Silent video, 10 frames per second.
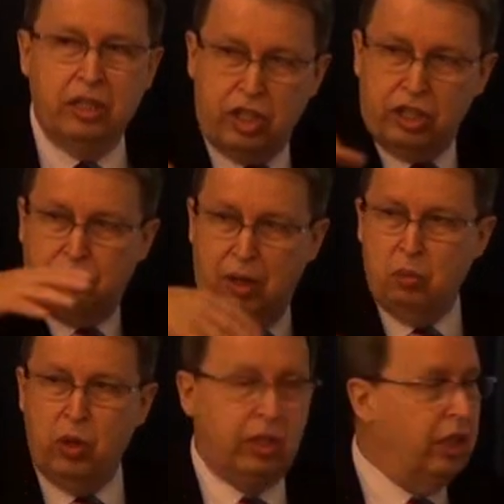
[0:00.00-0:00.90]
just
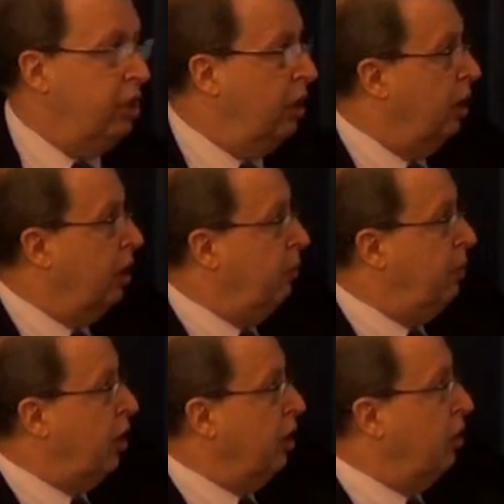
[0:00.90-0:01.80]
from within
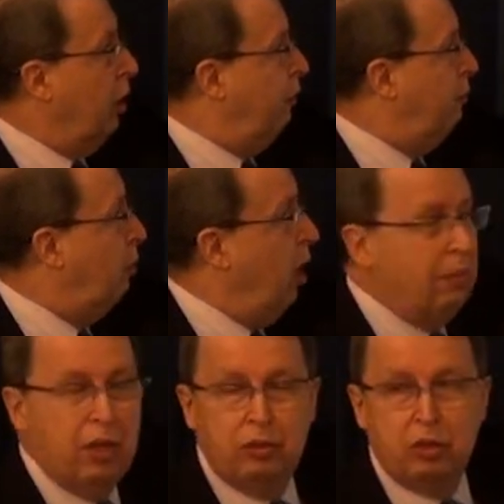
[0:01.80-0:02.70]
because of
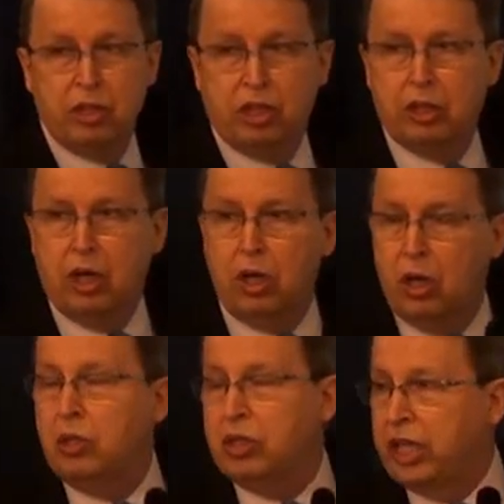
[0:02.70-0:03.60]
problems with our
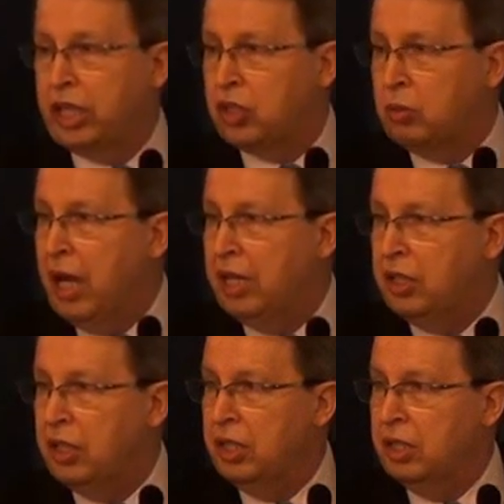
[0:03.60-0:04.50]
own
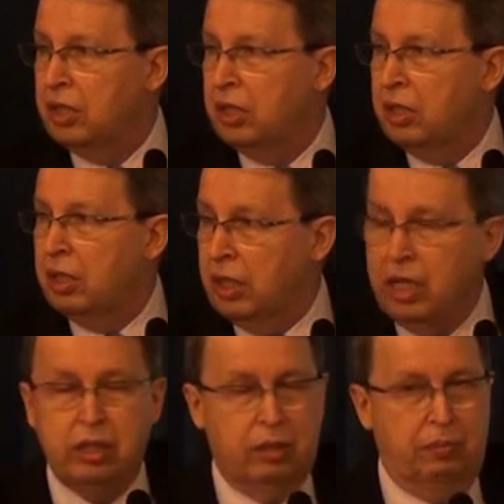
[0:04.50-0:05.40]
sexuality.
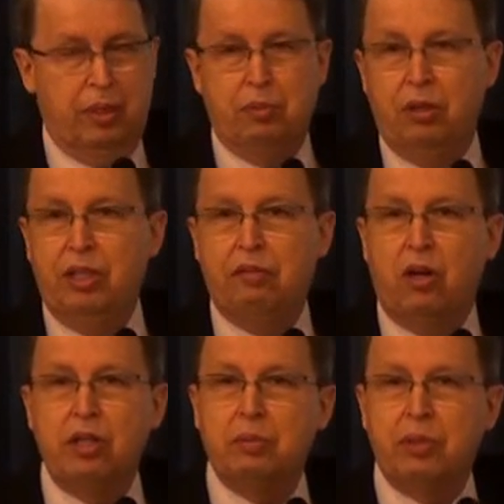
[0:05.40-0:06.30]
It, people
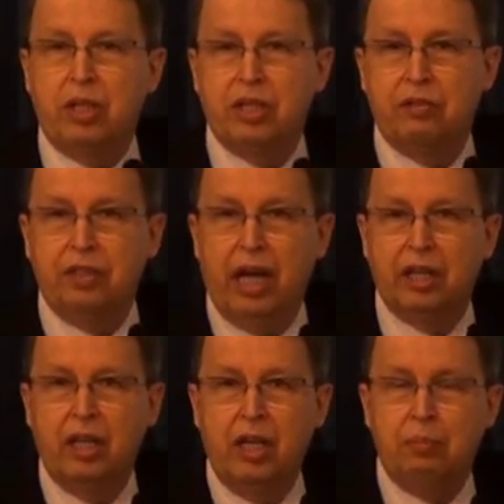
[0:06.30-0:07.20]
divorce because of
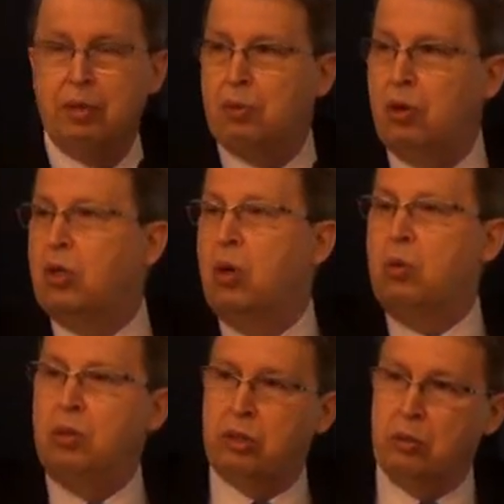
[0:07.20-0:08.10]
that. People
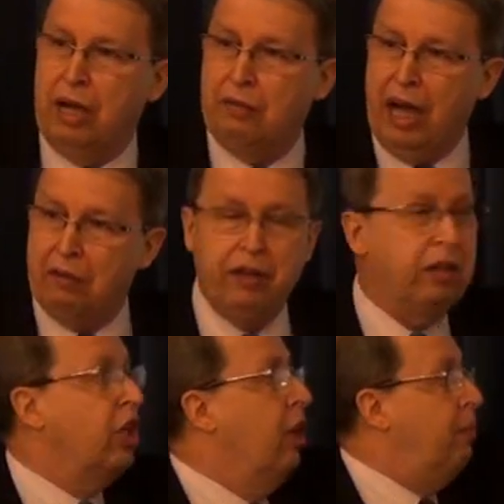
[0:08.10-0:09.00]
go to have
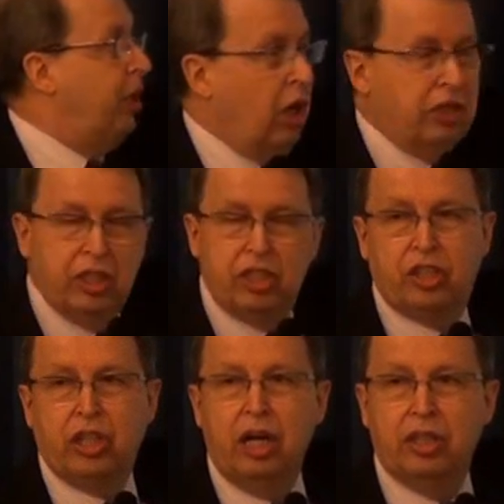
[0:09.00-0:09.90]
affairs because it
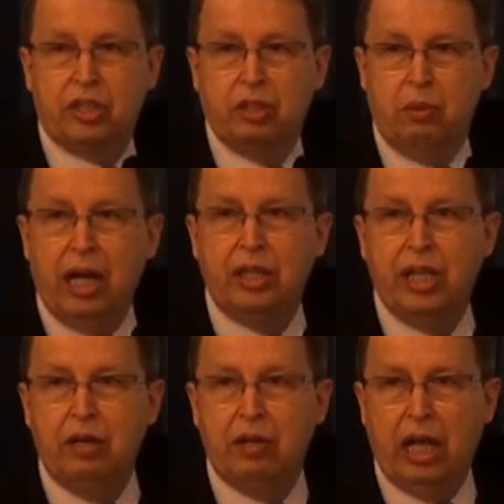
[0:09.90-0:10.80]
starts right
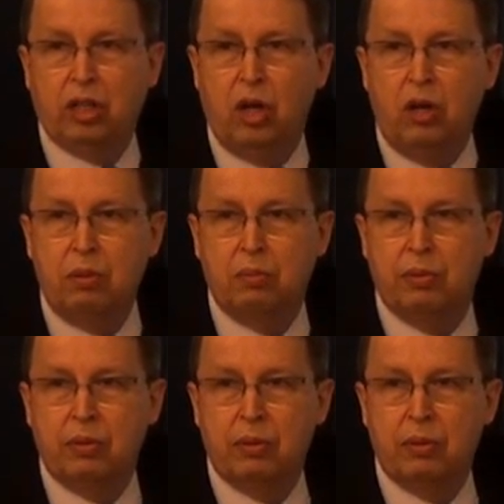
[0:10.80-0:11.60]
there at home.